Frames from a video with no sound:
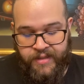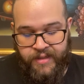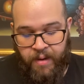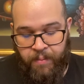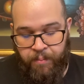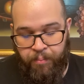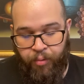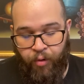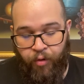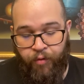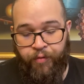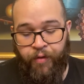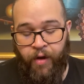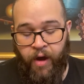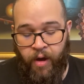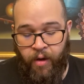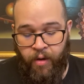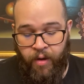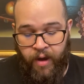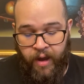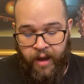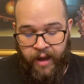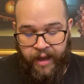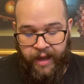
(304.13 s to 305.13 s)
scent
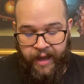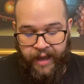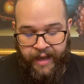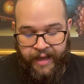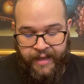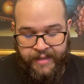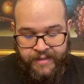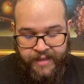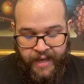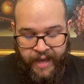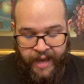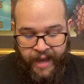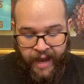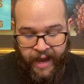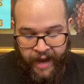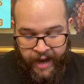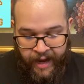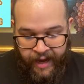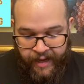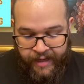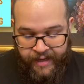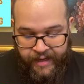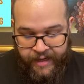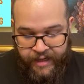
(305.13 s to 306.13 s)
profile is a
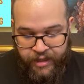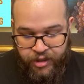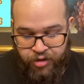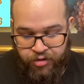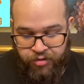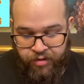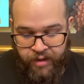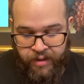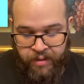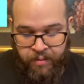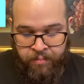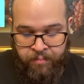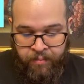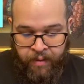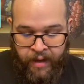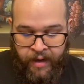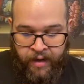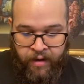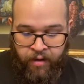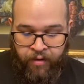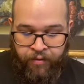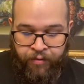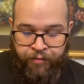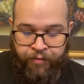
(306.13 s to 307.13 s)
holiday treat made
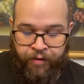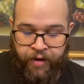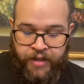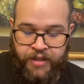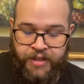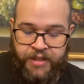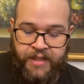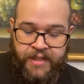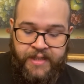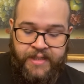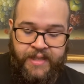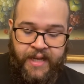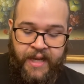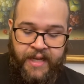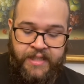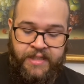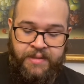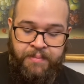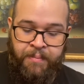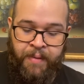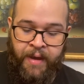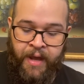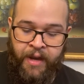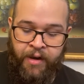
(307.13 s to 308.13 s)
of freshly
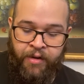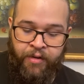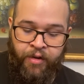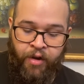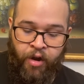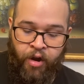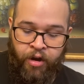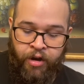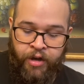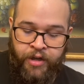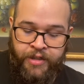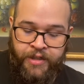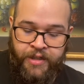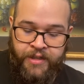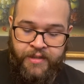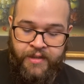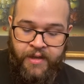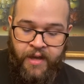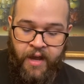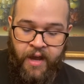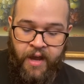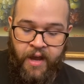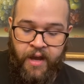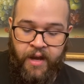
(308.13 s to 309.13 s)
sliced mandarin oranges
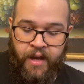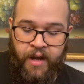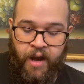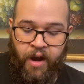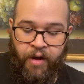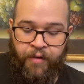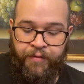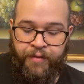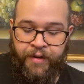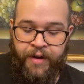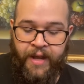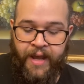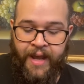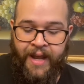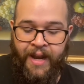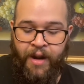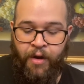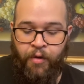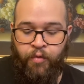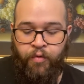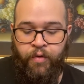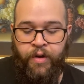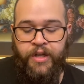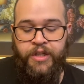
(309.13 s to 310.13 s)
covered in
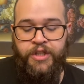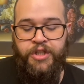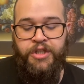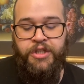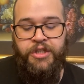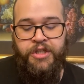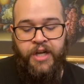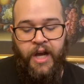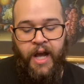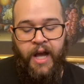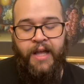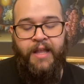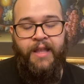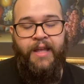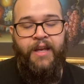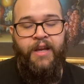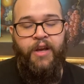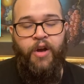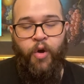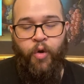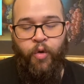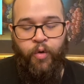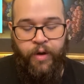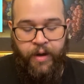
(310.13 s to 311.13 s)
a rich chocolate
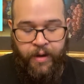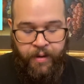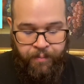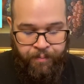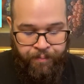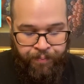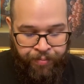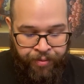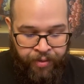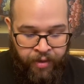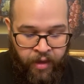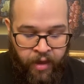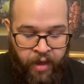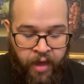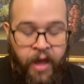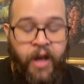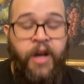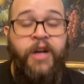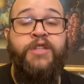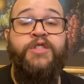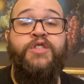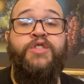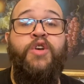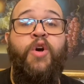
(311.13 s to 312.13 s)
coating.
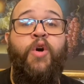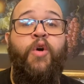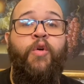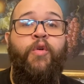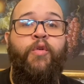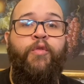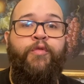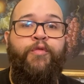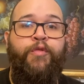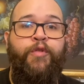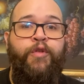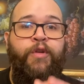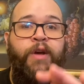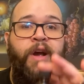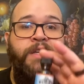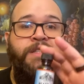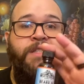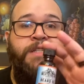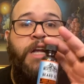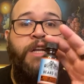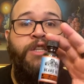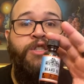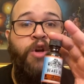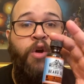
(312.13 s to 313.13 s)
So for you guys
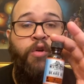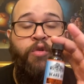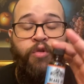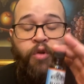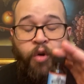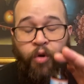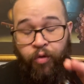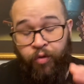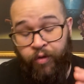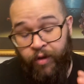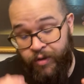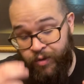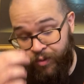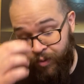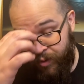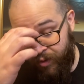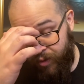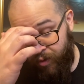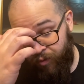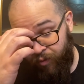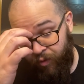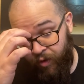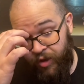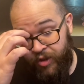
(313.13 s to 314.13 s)
that don't know, this was
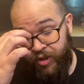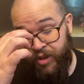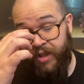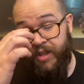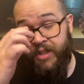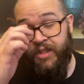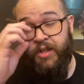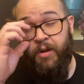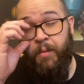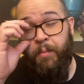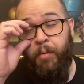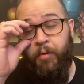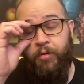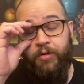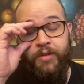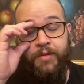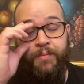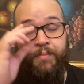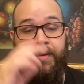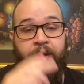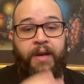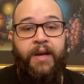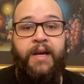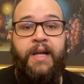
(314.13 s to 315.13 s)
originally supposed
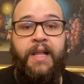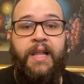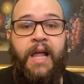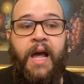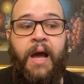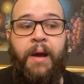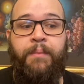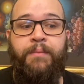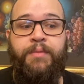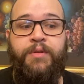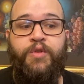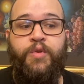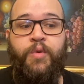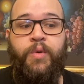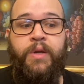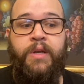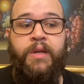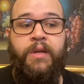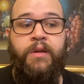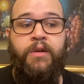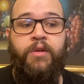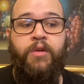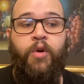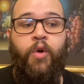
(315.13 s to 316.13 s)
to be a collab
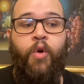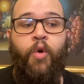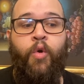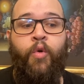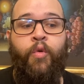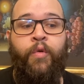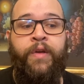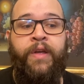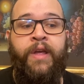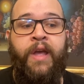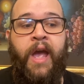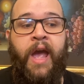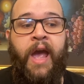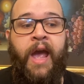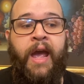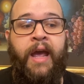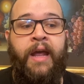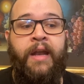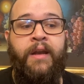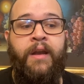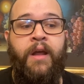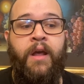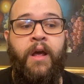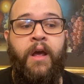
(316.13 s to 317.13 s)
between Corey
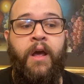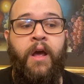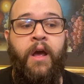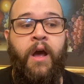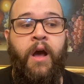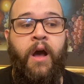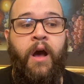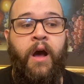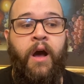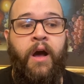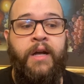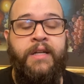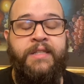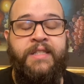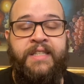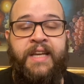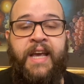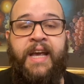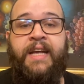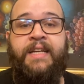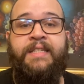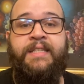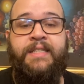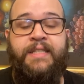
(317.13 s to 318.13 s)
and
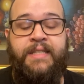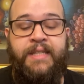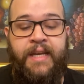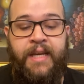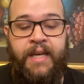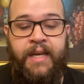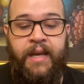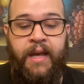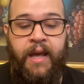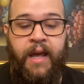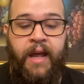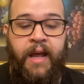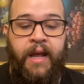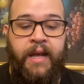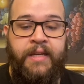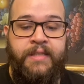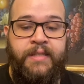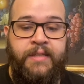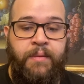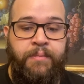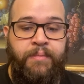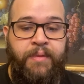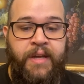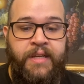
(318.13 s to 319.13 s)
JNC.
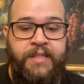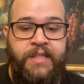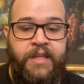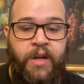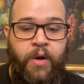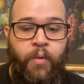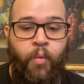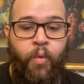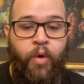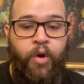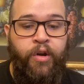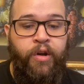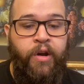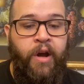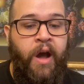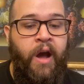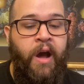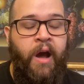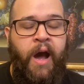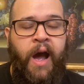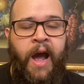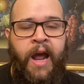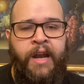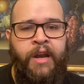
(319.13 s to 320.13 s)
Some things didn't work
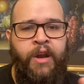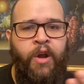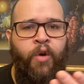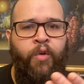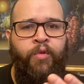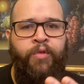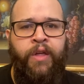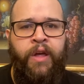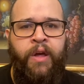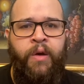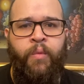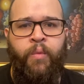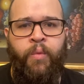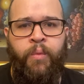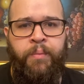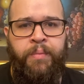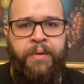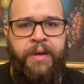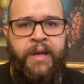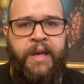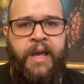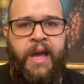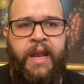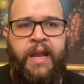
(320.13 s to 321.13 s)
out. I know they will
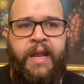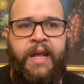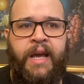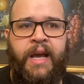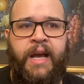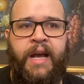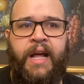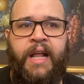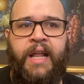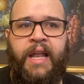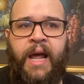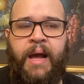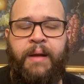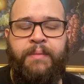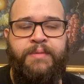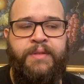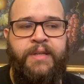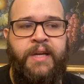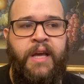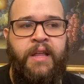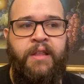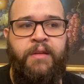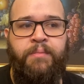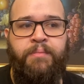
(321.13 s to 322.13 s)
be getting a collab
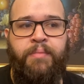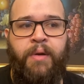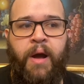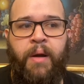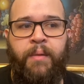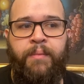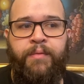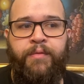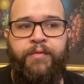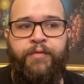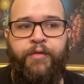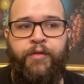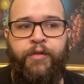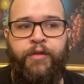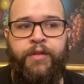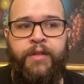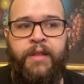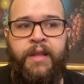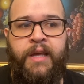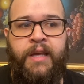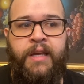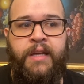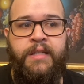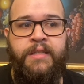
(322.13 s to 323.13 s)
together probably for
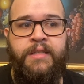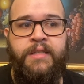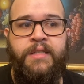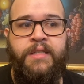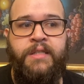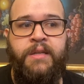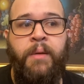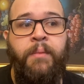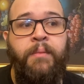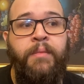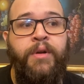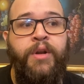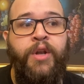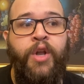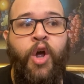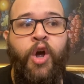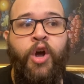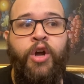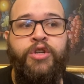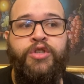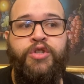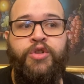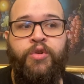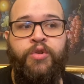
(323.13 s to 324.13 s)
the summer
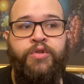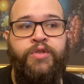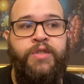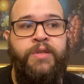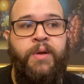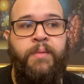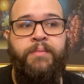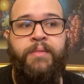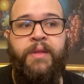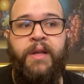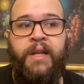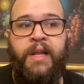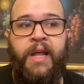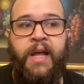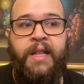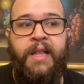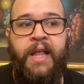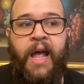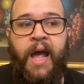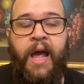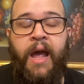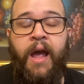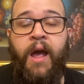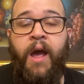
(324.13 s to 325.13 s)
launch or something like
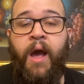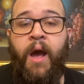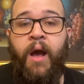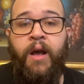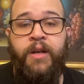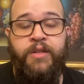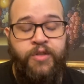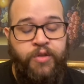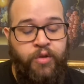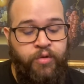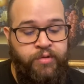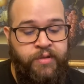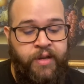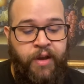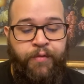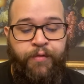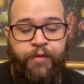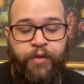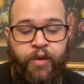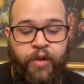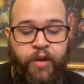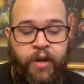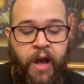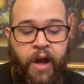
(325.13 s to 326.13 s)
that. So
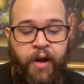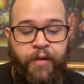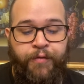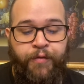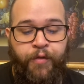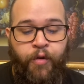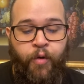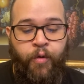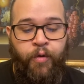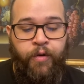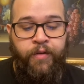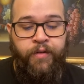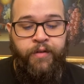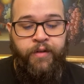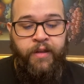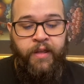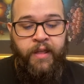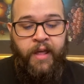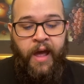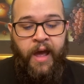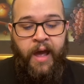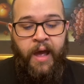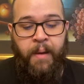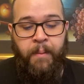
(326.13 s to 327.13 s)
definitely look out forward to
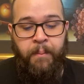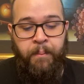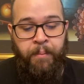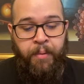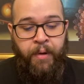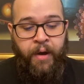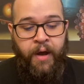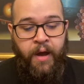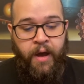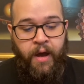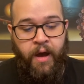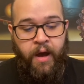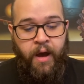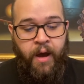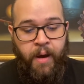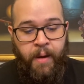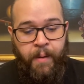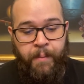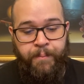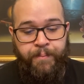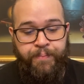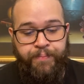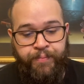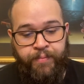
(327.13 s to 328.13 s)
that. But
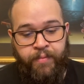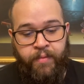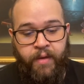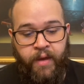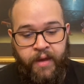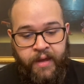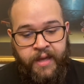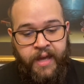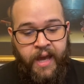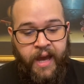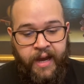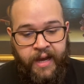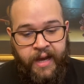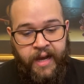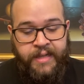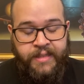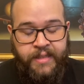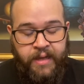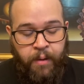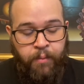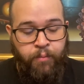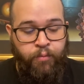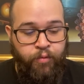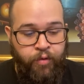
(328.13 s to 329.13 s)
yeah, guys,
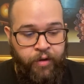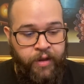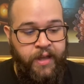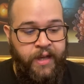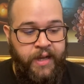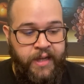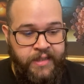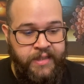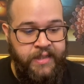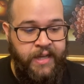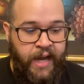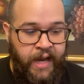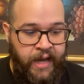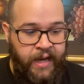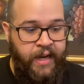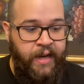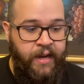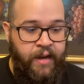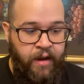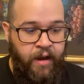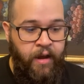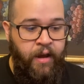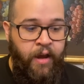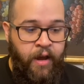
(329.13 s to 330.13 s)
I'm really
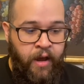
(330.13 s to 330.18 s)
excited